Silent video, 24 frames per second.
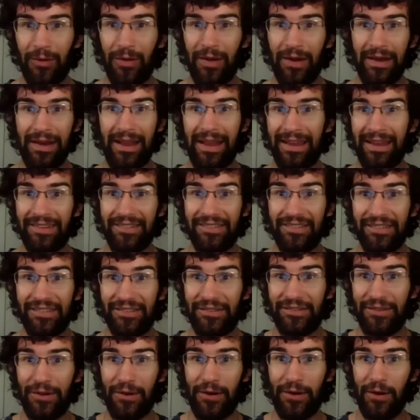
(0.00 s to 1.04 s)
ahead, I guess, and
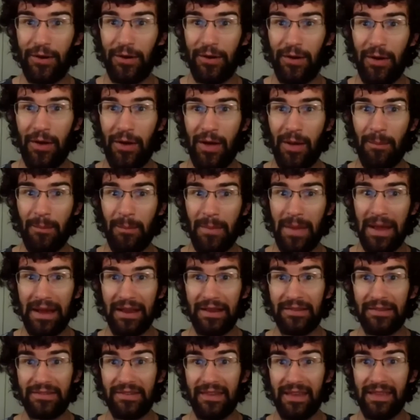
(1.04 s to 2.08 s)
start. I
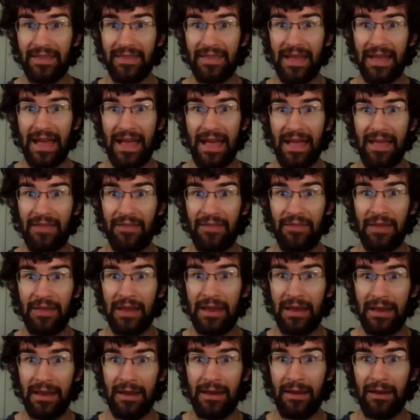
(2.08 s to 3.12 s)
can say that
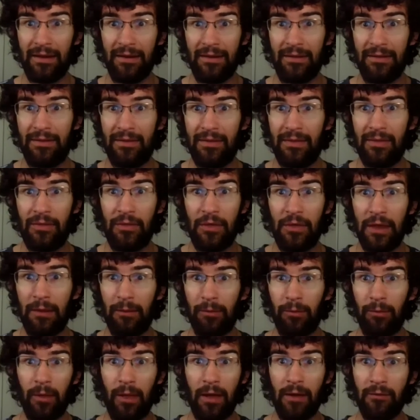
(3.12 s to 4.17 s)
they
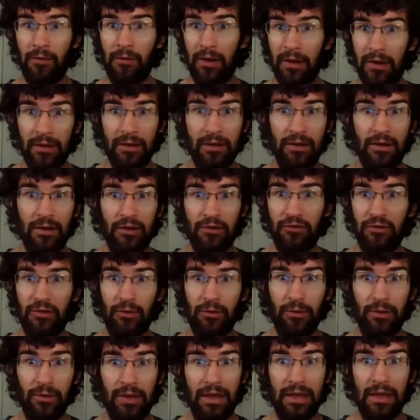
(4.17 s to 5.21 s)
love
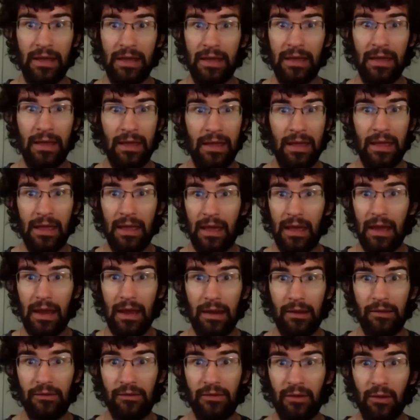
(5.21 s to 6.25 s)
unconditionally,
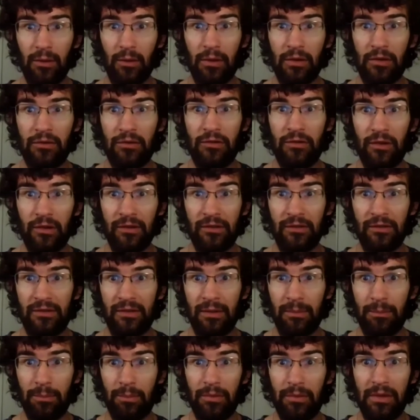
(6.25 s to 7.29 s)
and so in just
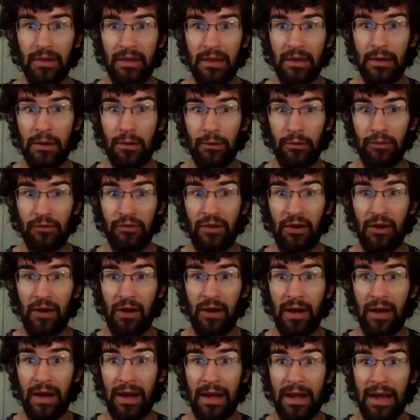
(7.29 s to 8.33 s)
simply,
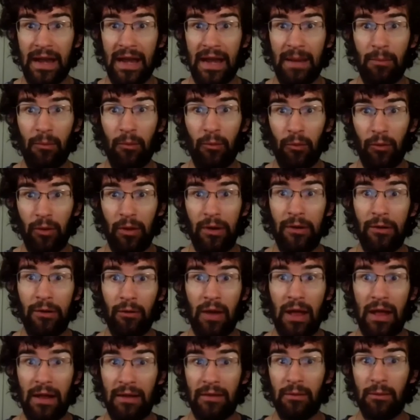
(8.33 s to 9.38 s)
staring at an animal or
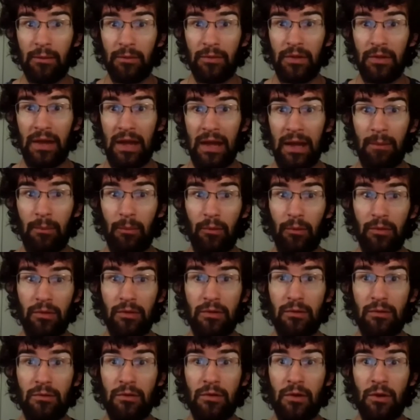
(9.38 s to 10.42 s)
interacting with an animal,
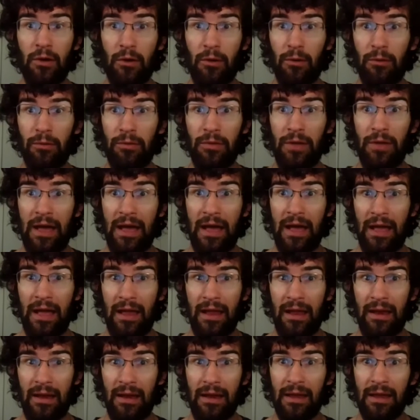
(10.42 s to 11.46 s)
that